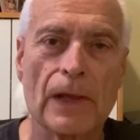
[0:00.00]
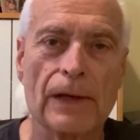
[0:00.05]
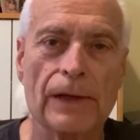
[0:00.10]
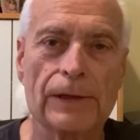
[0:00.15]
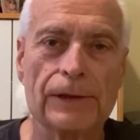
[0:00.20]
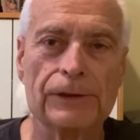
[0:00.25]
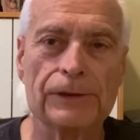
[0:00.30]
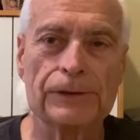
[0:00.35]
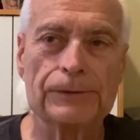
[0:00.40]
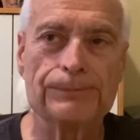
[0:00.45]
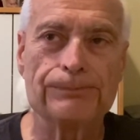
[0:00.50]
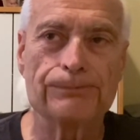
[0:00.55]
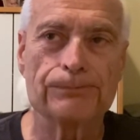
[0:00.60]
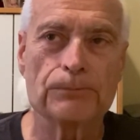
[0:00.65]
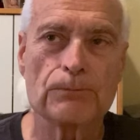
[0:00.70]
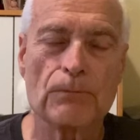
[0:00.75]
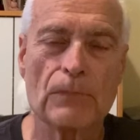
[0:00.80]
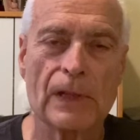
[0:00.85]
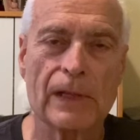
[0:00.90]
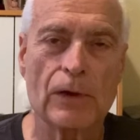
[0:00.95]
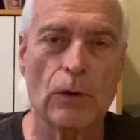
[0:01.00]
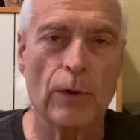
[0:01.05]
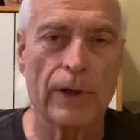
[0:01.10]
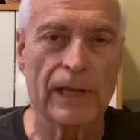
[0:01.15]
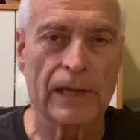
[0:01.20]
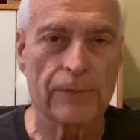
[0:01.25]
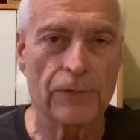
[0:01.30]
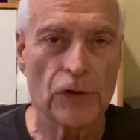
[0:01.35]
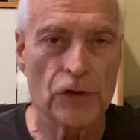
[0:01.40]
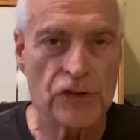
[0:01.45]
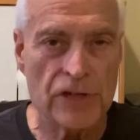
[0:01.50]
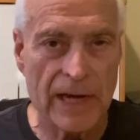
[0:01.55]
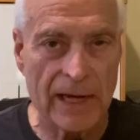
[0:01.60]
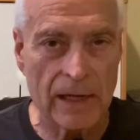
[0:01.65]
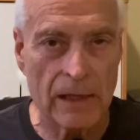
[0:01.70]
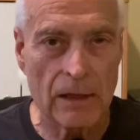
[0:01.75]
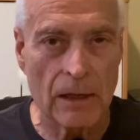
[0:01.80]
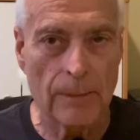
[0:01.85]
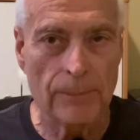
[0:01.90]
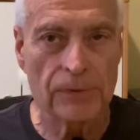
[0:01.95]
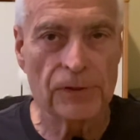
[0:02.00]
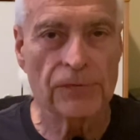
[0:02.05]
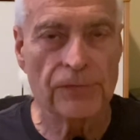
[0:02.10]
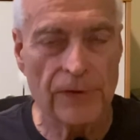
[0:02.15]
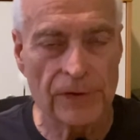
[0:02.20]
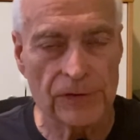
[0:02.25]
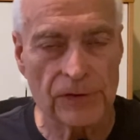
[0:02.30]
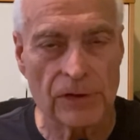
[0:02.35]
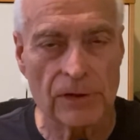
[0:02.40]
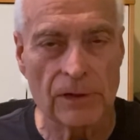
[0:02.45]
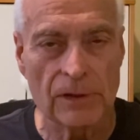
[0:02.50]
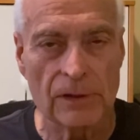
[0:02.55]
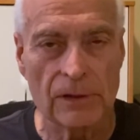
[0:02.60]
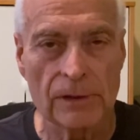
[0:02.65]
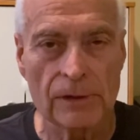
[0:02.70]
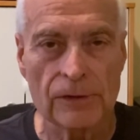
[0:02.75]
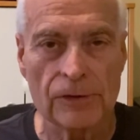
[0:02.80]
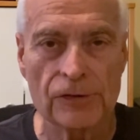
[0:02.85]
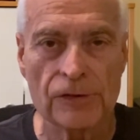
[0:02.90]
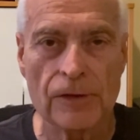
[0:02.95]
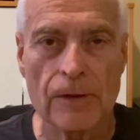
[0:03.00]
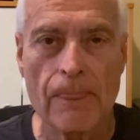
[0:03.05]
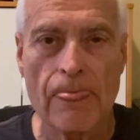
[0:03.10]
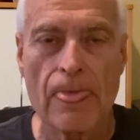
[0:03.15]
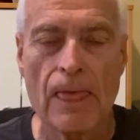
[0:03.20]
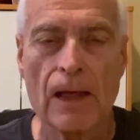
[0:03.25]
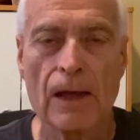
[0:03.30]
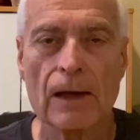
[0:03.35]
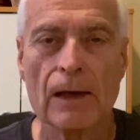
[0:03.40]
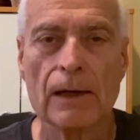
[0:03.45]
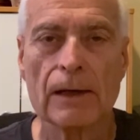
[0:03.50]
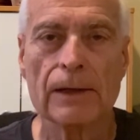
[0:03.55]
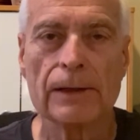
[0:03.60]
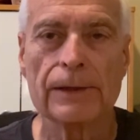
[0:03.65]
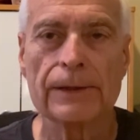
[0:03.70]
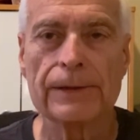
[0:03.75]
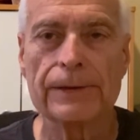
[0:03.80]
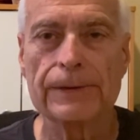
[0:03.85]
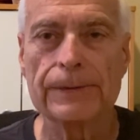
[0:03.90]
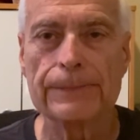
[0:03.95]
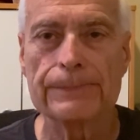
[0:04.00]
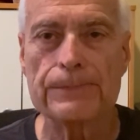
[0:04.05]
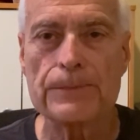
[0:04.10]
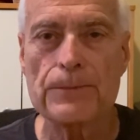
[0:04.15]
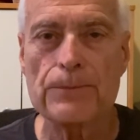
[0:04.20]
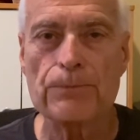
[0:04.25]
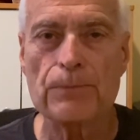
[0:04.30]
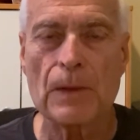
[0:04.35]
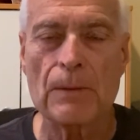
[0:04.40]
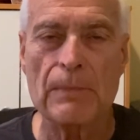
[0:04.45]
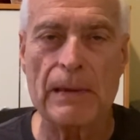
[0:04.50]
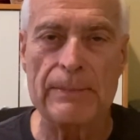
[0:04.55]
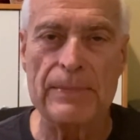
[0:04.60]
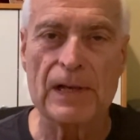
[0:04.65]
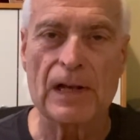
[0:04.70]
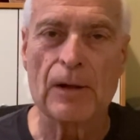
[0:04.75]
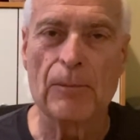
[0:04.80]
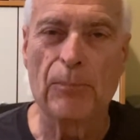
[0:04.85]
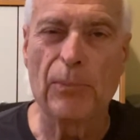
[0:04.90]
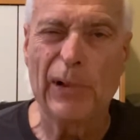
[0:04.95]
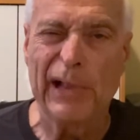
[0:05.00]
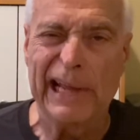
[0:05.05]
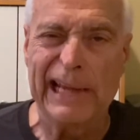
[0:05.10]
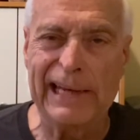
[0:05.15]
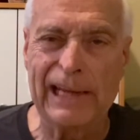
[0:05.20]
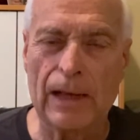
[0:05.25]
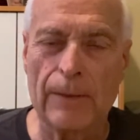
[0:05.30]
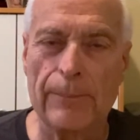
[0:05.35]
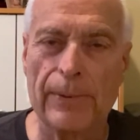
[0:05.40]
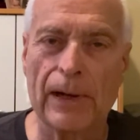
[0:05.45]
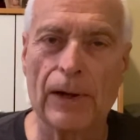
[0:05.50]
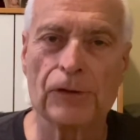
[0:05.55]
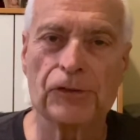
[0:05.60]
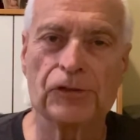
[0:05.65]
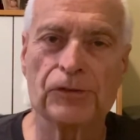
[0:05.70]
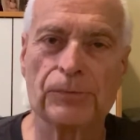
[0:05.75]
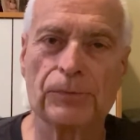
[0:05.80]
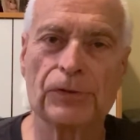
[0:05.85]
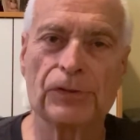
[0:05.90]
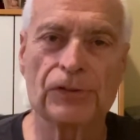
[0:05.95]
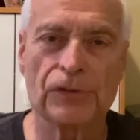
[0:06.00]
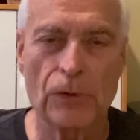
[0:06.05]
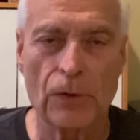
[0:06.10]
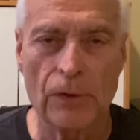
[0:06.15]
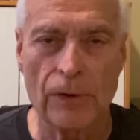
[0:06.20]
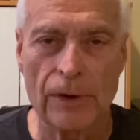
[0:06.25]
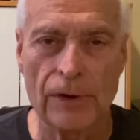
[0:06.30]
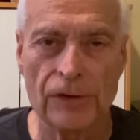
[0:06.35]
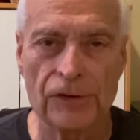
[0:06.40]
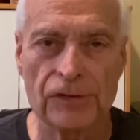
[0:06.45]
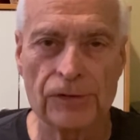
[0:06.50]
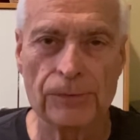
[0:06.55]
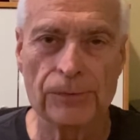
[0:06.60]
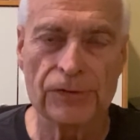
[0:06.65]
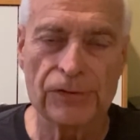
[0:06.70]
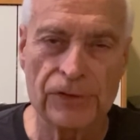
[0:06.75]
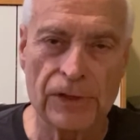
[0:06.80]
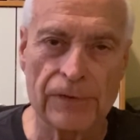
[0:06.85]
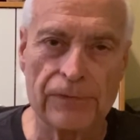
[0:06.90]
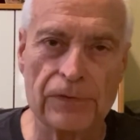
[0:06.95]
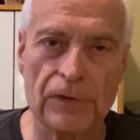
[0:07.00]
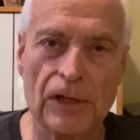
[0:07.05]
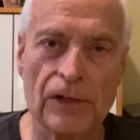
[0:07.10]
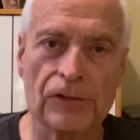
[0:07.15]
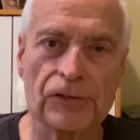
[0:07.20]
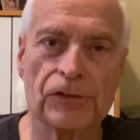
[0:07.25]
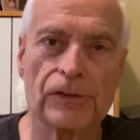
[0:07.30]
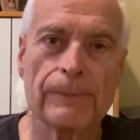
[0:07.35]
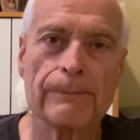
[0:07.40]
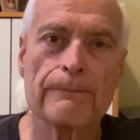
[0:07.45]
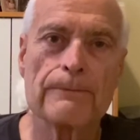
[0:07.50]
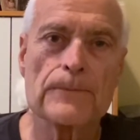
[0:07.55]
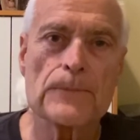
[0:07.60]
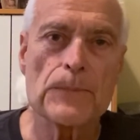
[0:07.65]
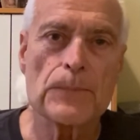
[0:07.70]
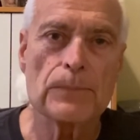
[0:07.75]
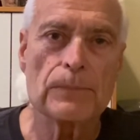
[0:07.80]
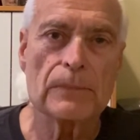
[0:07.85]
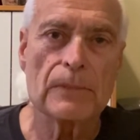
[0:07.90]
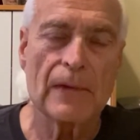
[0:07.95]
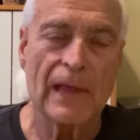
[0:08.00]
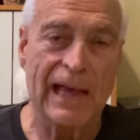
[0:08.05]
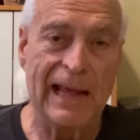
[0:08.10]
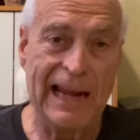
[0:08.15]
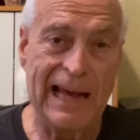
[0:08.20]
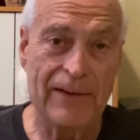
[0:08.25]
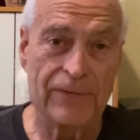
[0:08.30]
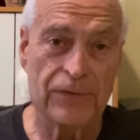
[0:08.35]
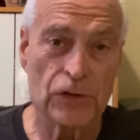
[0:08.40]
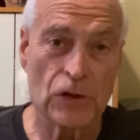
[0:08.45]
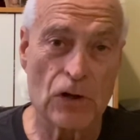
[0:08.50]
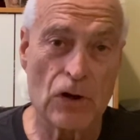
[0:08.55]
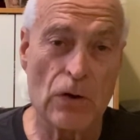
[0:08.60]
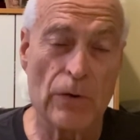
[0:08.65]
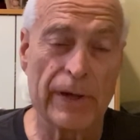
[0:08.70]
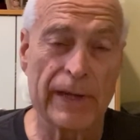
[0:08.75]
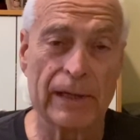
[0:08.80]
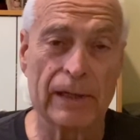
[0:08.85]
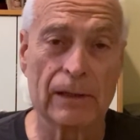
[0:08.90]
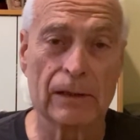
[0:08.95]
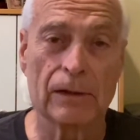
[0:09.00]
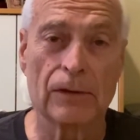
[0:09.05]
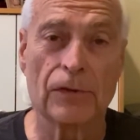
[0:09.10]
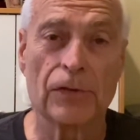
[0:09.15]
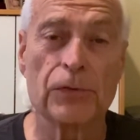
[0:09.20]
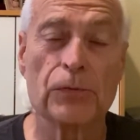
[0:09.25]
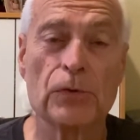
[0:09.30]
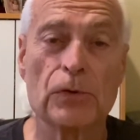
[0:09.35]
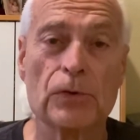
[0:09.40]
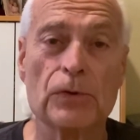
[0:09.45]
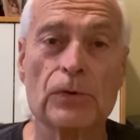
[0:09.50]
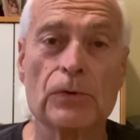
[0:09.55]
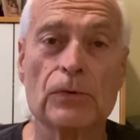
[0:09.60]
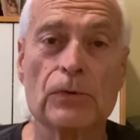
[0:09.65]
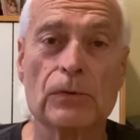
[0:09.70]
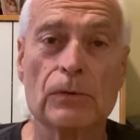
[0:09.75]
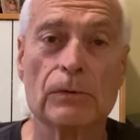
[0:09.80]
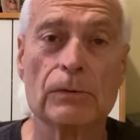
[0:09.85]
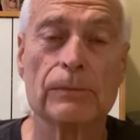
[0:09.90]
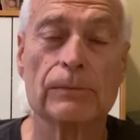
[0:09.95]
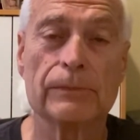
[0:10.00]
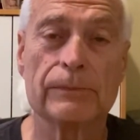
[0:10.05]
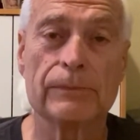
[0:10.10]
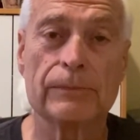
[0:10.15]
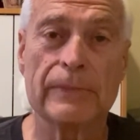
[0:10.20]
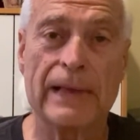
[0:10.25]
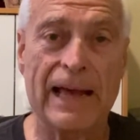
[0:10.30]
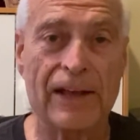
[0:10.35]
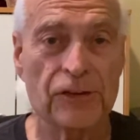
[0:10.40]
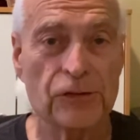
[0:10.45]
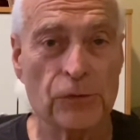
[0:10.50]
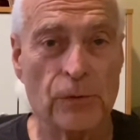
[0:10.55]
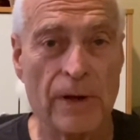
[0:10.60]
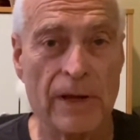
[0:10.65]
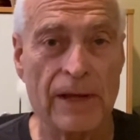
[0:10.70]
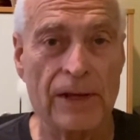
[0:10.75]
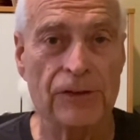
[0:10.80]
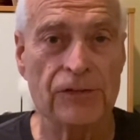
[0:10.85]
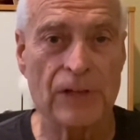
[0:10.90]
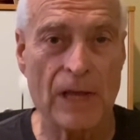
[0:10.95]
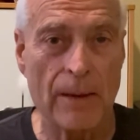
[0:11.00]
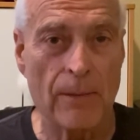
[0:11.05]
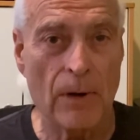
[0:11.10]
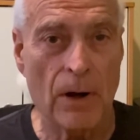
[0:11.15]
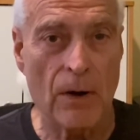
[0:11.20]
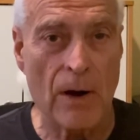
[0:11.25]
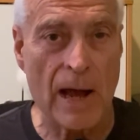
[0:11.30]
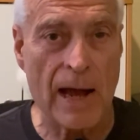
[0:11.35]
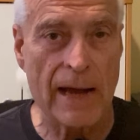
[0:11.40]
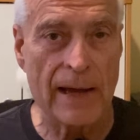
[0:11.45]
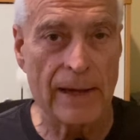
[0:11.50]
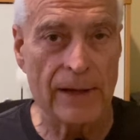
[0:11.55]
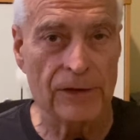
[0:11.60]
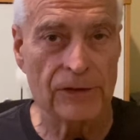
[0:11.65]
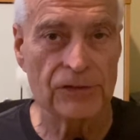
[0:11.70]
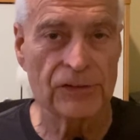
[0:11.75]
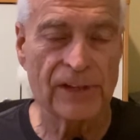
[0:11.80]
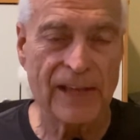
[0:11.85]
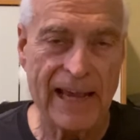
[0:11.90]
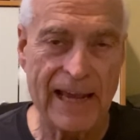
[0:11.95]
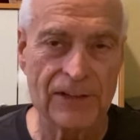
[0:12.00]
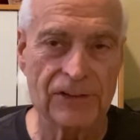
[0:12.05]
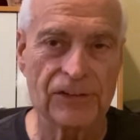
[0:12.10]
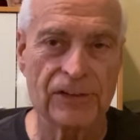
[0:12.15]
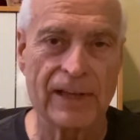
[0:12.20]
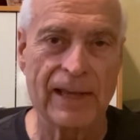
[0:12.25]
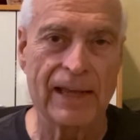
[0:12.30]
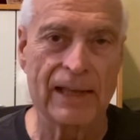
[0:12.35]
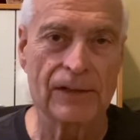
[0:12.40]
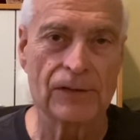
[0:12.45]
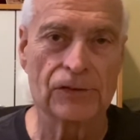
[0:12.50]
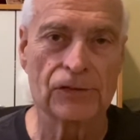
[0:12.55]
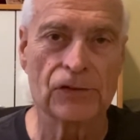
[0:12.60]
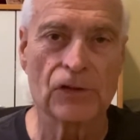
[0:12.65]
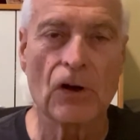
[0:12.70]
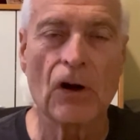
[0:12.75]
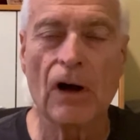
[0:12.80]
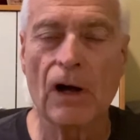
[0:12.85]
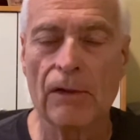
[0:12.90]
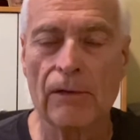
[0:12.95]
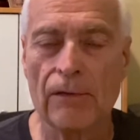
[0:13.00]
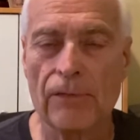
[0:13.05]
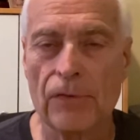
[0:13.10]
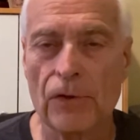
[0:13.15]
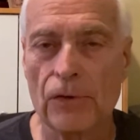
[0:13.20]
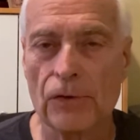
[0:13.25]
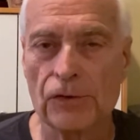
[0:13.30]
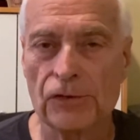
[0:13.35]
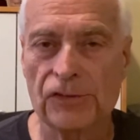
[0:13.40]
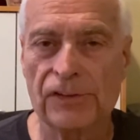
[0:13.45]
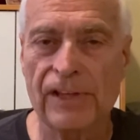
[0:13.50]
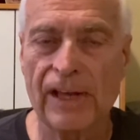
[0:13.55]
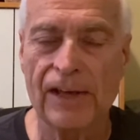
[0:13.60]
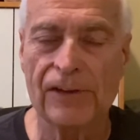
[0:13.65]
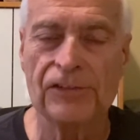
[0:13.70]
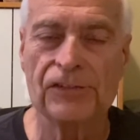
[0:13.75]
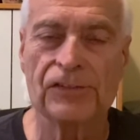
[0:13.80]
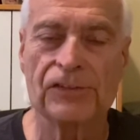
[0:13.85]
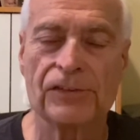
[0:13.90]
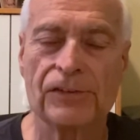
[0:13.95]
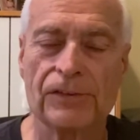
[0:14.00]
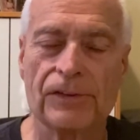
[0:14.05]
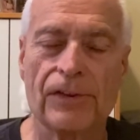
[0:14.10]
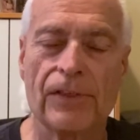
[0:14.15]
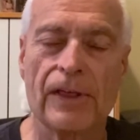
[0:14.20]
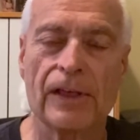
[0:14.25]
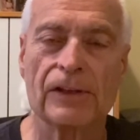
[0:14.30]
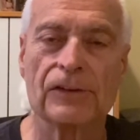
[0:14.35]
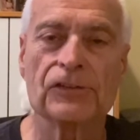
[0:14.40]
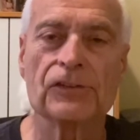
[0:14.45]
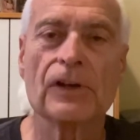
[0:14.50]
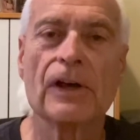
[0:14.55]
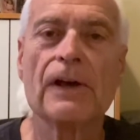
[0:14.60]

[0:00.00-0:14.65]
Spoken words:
um, going in for checkups, physicals, uh, maybe complaining about some soreness, some stiffness, and after going through X-rays, MRIs, CAT scans, all of those tests and things,